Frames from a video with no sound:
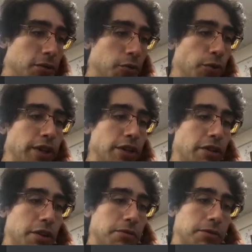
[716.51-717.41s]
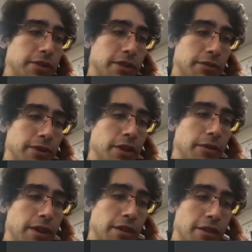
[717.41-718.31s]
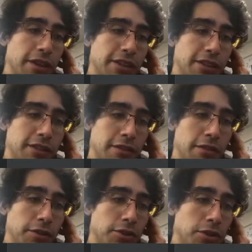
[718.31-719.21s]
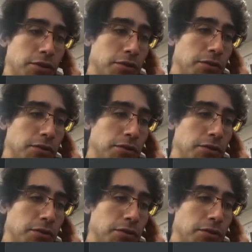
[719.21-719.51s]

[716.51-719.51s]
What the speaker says: We know that those two